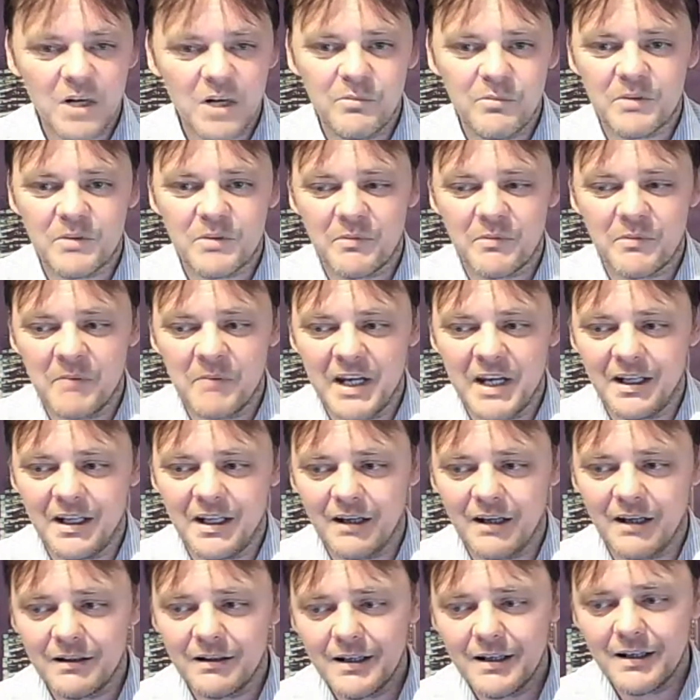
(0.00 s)
media
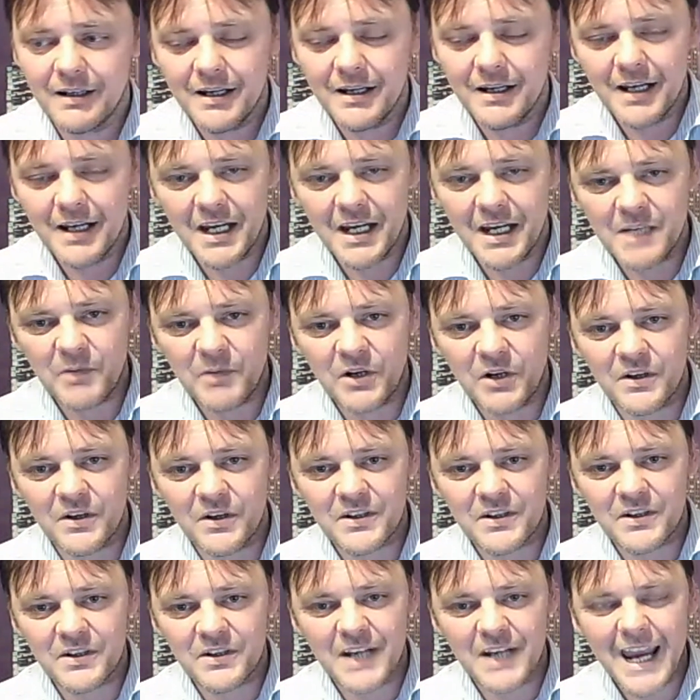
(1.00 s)
is because
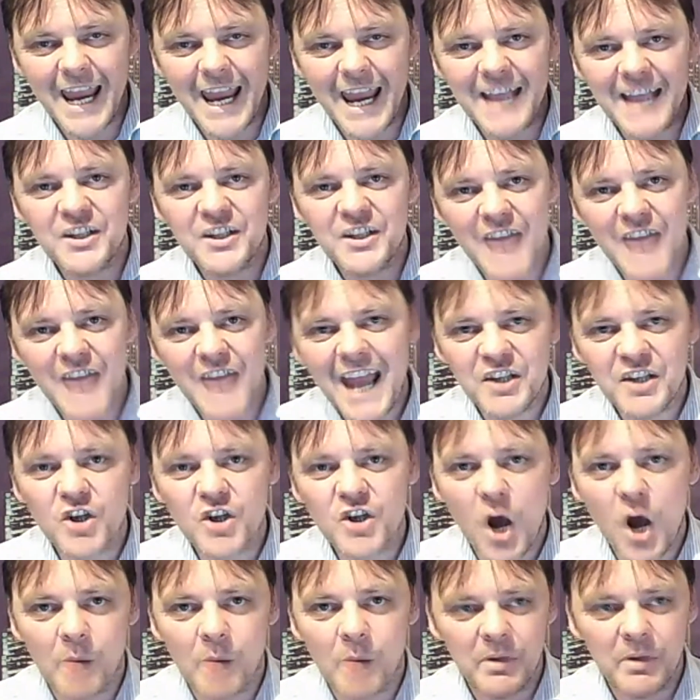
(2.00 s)
it's their job
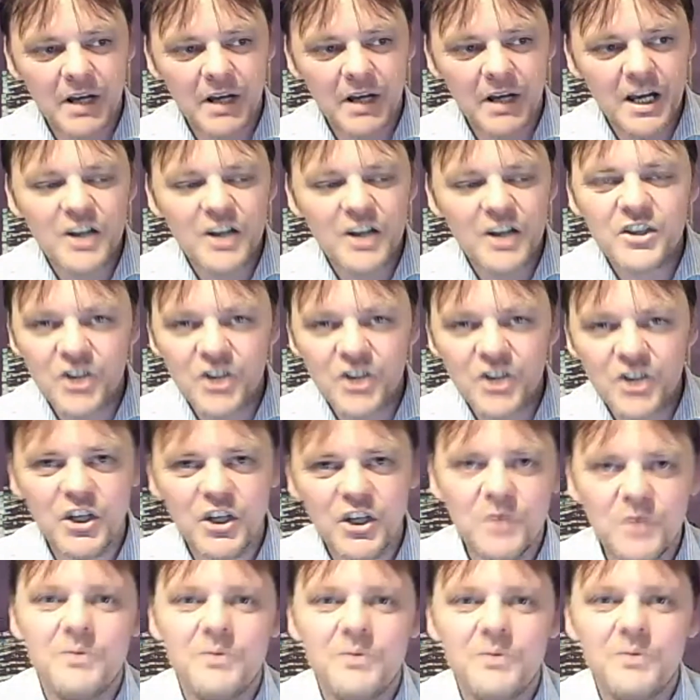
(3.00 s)
to use
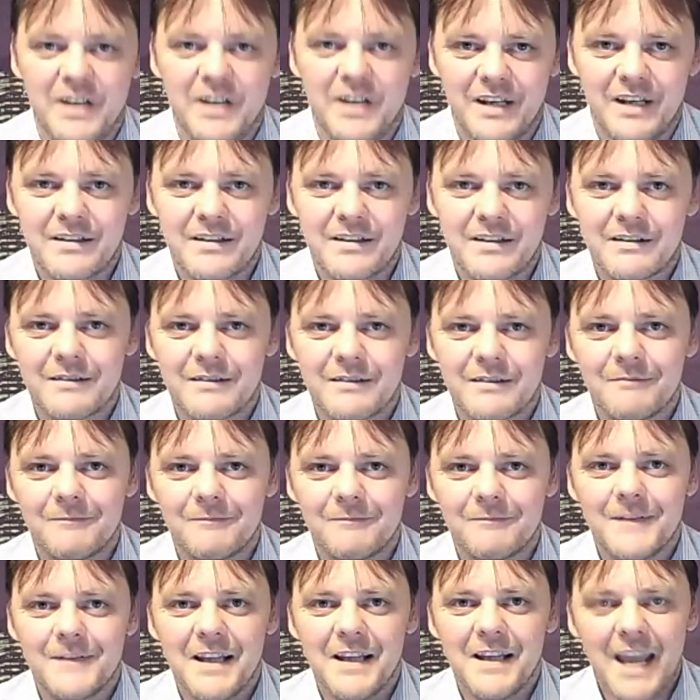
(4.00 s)
this.
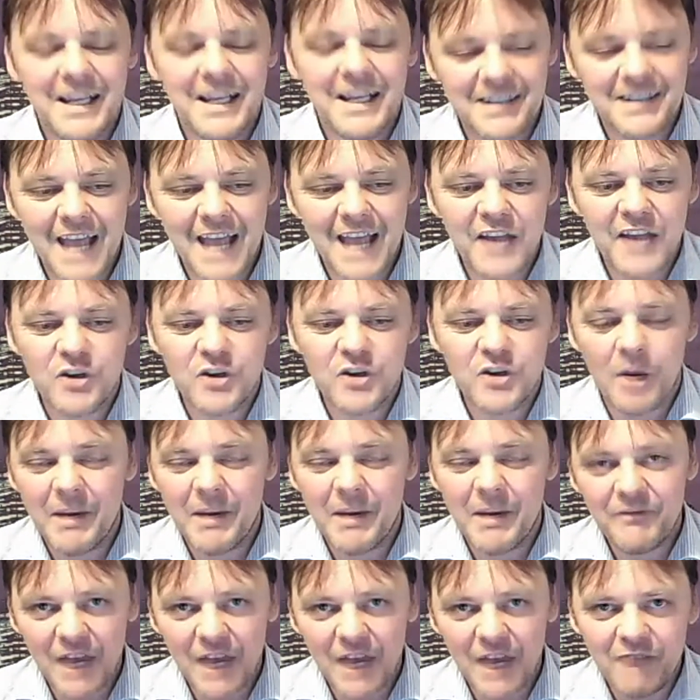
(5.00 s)
It's their job. If they
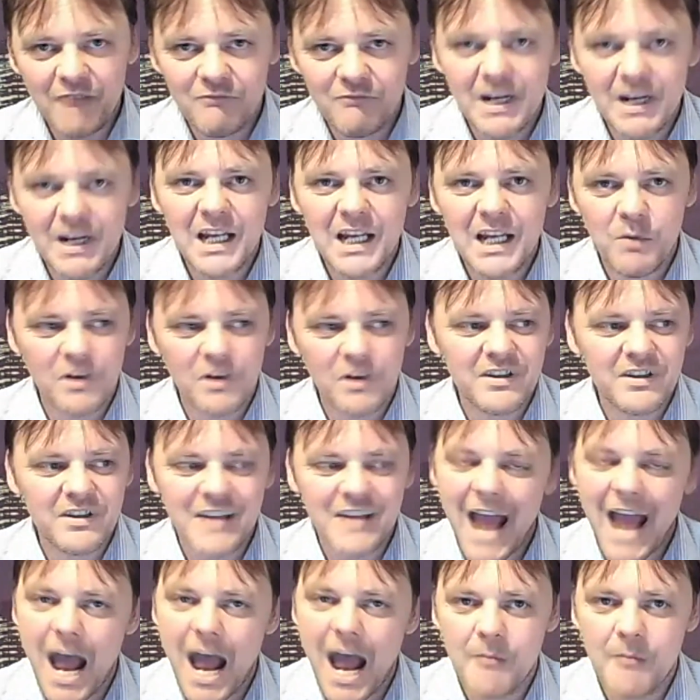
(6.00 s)
really wanted to
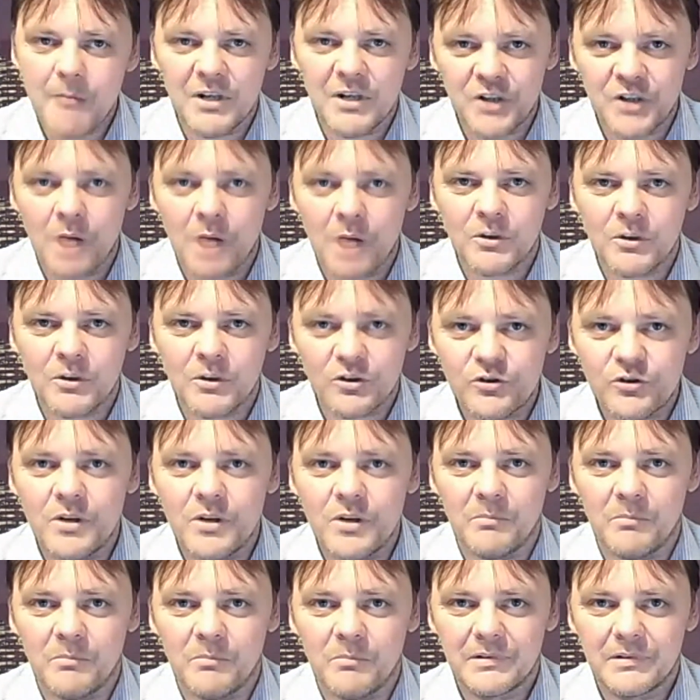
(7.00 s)
hammer Donald Trump,
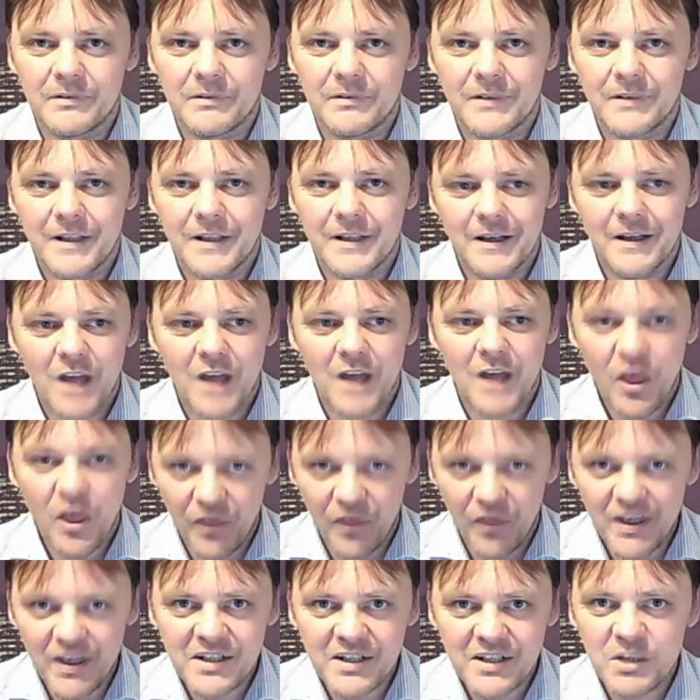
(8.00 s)
this is
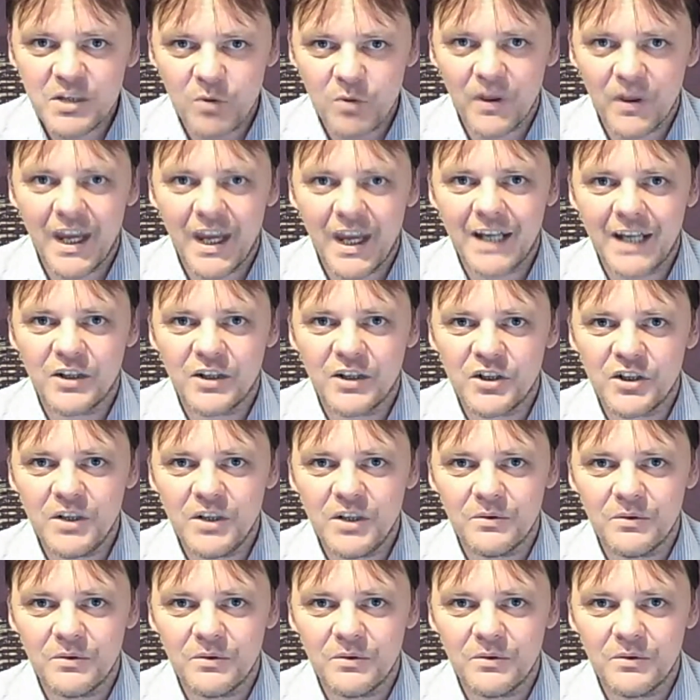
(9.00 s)
what they could use.